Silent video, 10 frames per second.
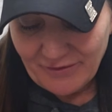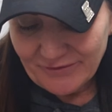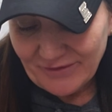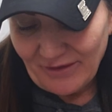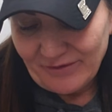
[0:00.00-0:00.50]

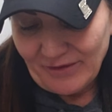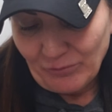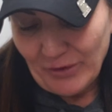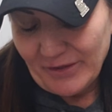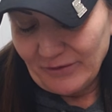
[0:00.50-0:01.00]
and I think
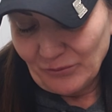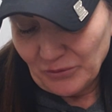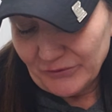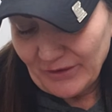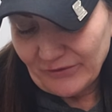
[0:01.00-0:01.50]
breaking the rules,
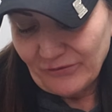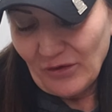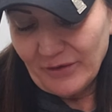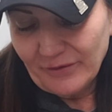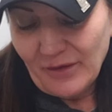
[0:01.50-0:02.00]
that's
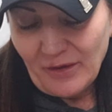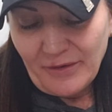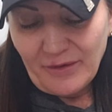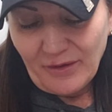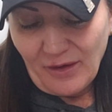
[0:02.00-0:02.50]
fun.
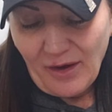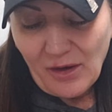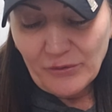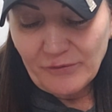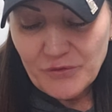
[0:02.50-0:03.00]
How
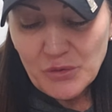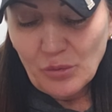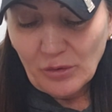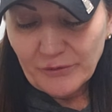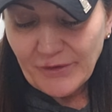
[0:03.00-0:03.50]
the
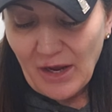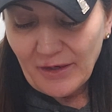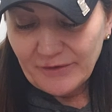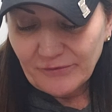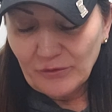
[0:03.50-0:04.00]
viewer's
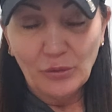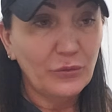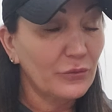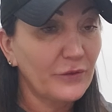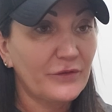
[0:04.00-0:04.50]
eyes flow
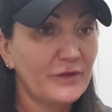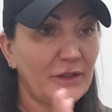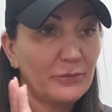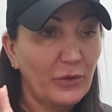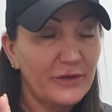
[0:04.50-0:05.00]
through the scene,
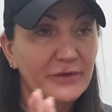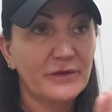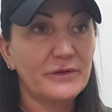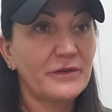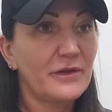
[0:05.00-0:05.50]

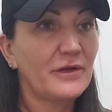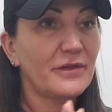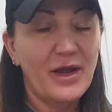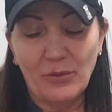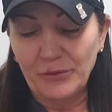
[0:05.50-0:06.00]
basically. Think of
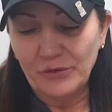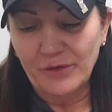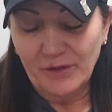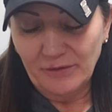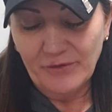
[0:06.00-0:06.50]
that when you're
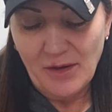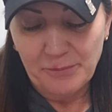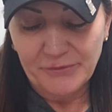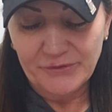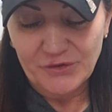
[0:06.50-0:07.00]
thinking of
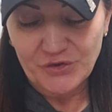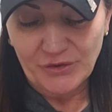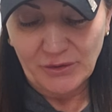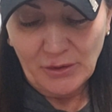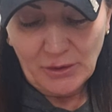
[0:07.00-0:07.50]
composition.
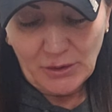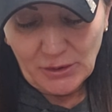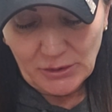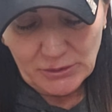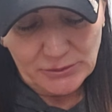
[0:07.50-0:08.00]

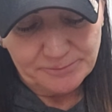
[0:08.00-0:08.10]
And